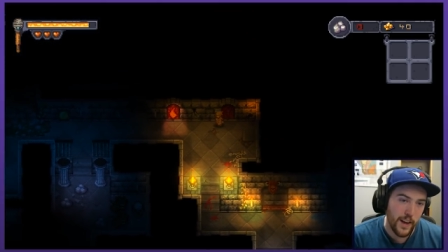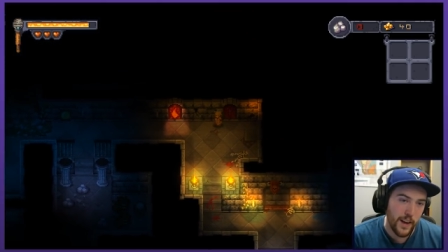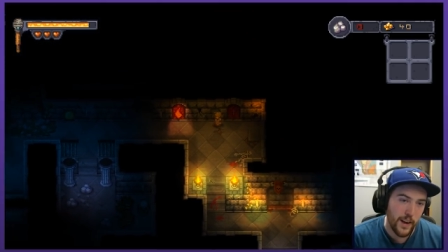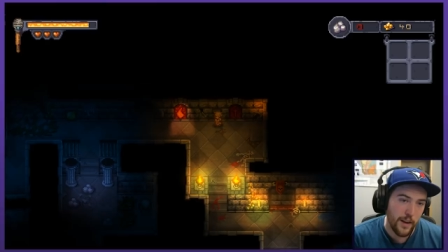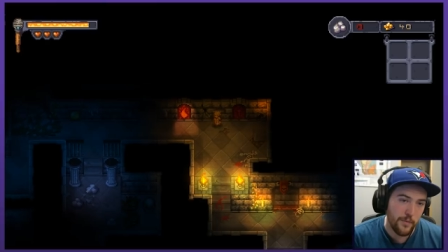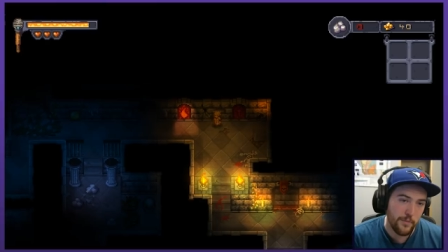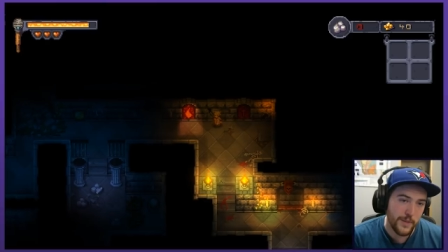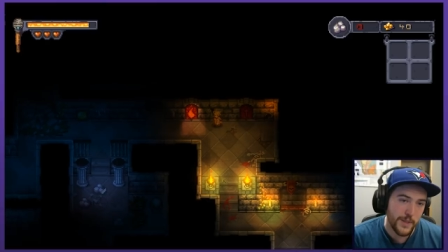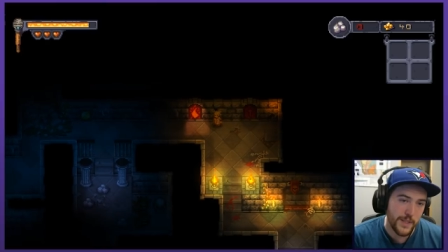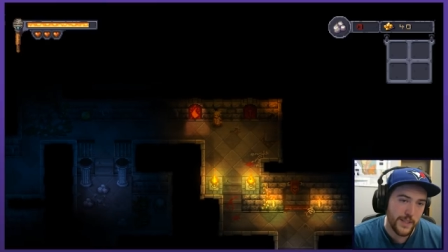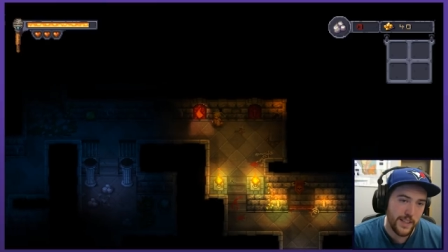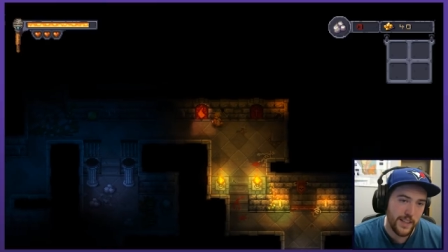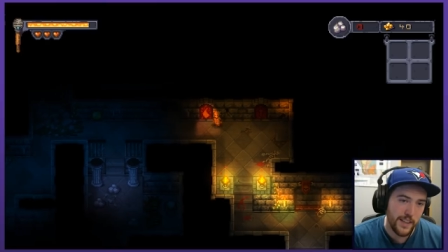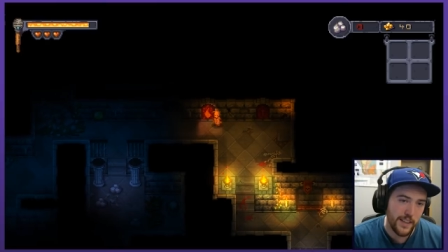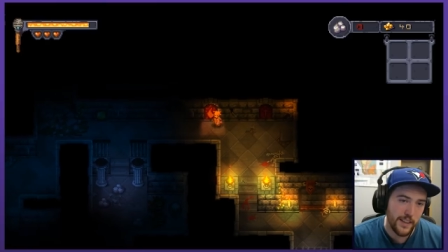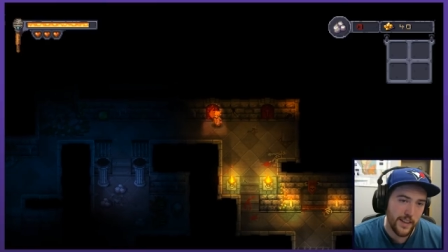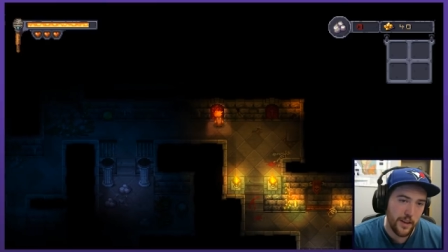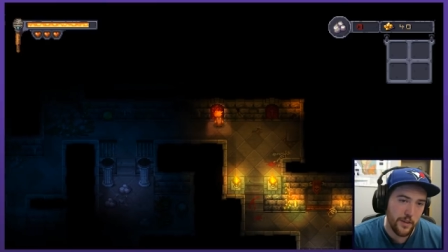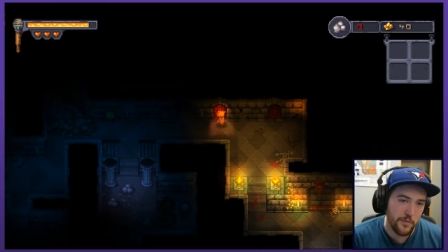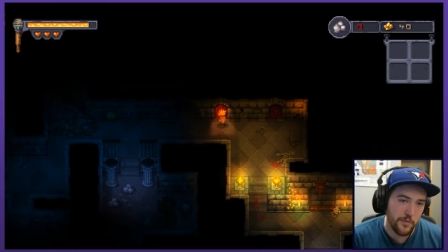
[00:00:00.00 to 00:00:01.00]
I'm
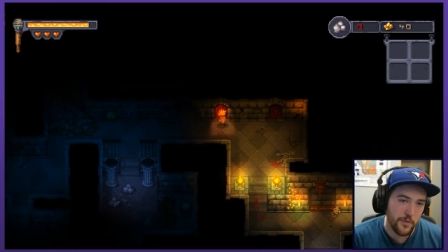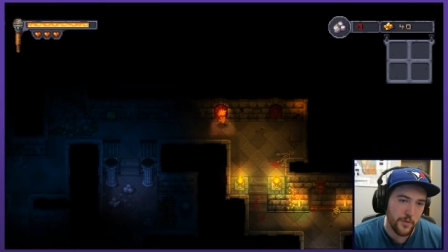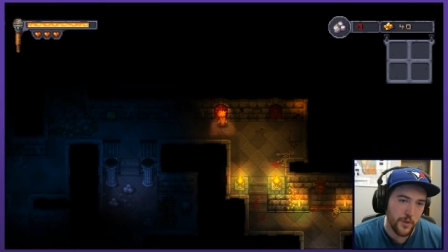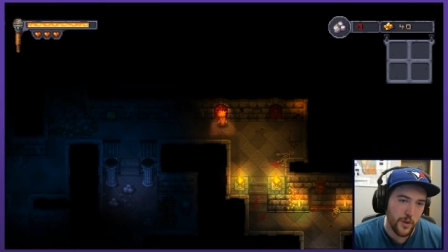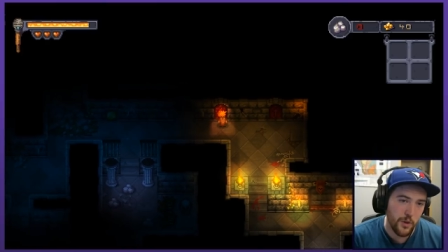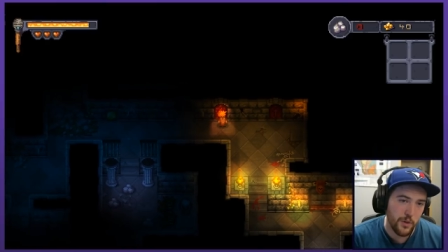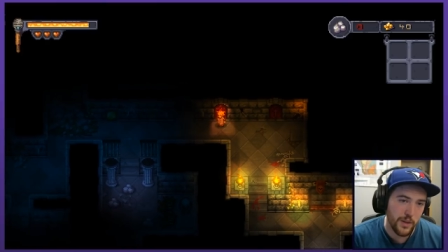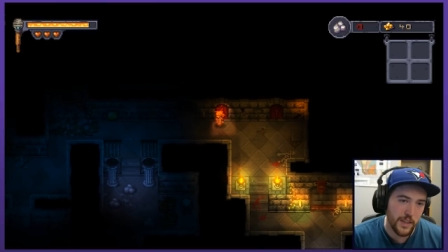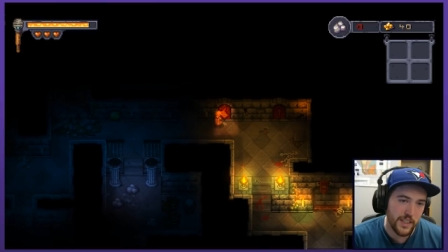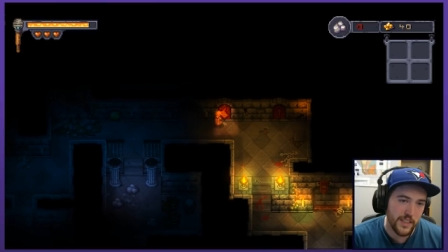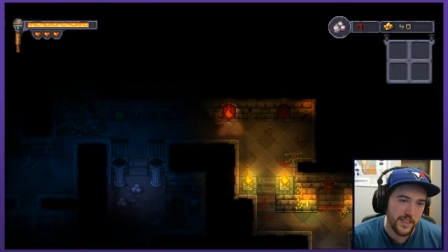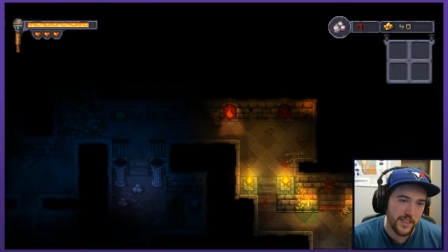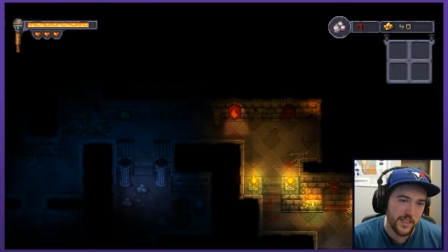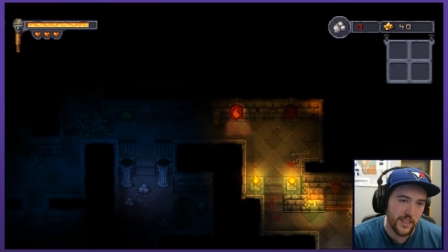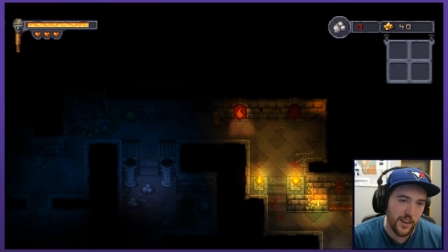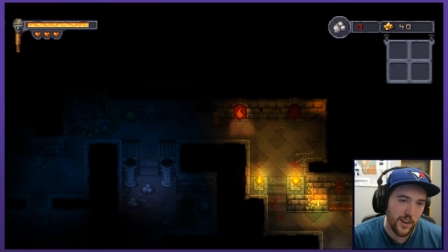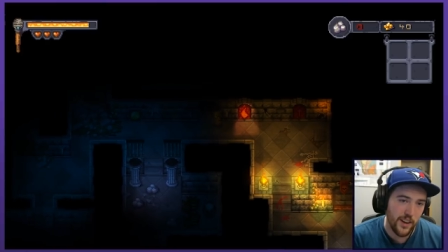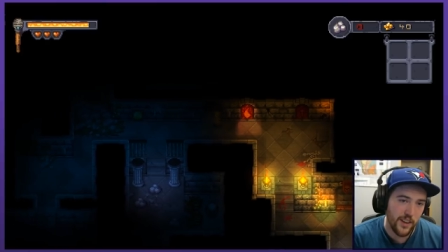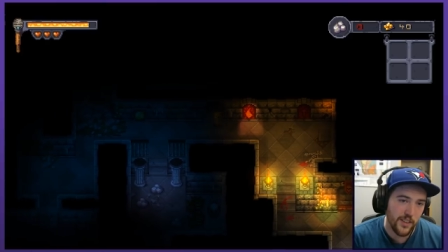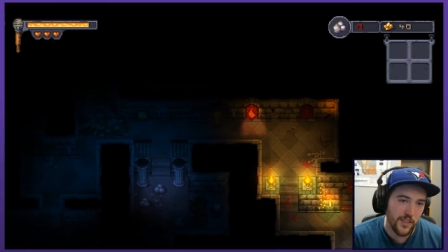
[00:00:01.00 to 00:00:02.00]
seeing that floating
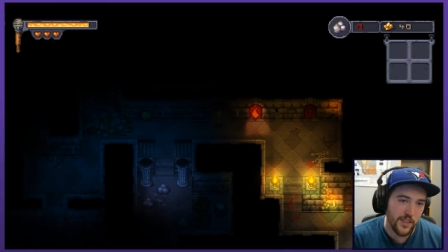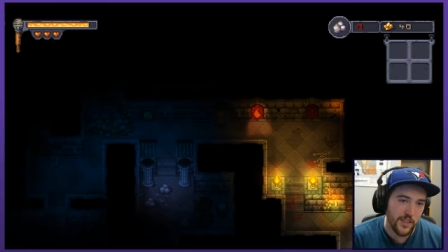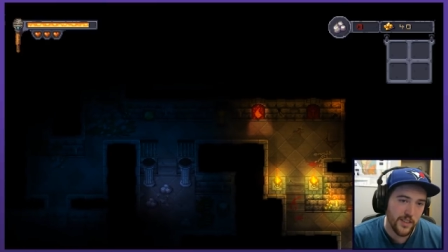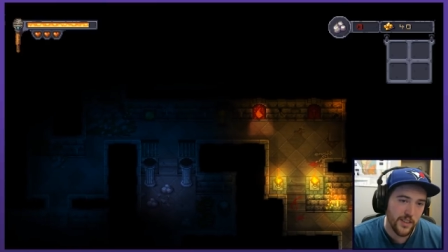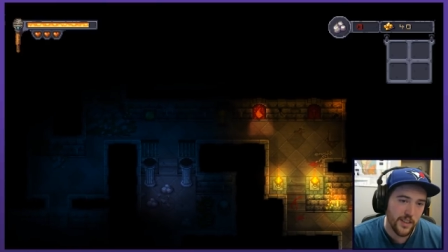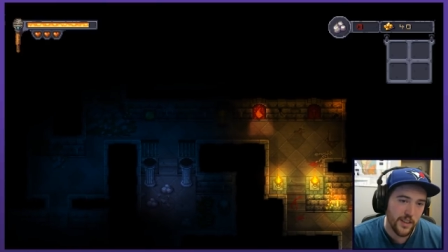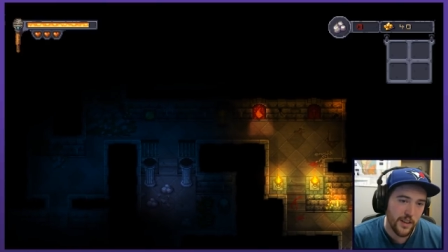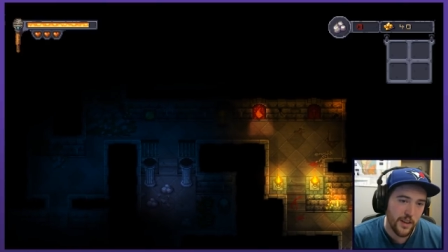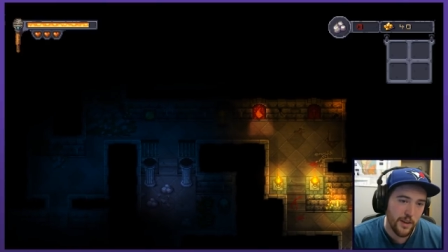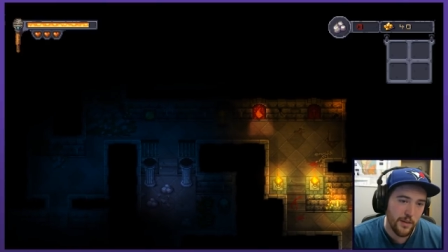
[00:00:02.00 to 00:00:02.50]
skull.